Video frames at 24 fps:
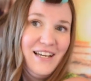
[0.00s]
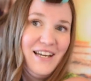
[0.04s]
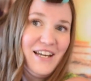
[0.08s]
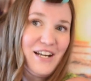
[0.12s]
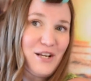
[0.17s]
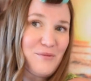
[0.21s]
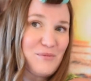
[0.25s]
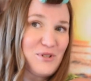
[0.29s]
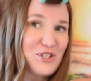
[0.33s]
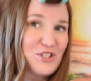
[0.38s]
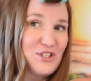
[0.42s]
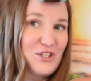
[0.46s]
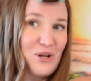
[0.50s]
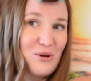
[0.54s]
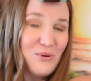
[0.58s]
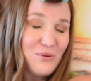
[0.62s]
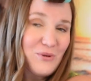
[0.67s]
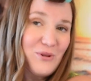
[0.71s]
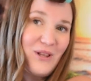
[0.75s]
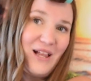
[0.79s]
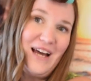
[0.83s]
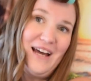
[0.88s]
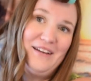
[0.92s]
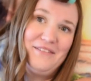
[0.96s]
and I'm so
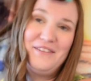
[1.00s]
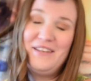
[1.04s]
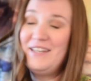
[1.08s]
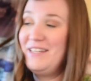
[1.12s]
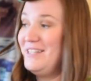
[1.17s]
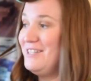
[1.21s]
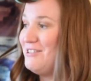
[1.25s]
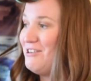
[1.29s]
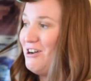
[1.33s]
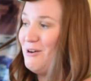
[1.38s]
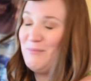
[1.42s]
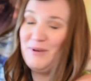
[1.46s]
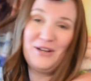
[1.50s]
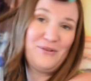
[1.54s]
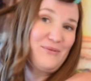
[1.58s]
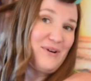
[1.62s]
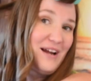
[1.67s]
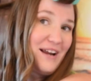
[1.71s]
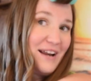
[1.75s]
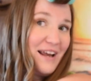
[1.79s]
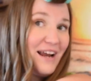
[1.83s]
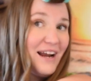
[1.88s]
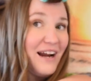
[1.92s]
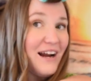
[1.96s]
glad that he got my
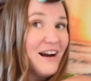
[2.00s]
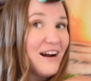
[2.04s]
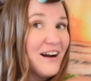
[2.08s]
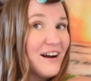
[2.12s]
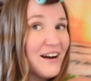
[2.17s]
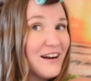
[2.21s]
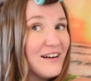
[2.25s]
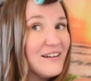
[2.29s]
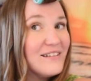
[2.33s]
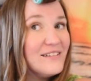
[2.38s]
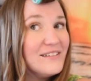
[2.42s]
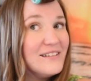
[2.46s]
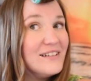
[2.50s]
red hair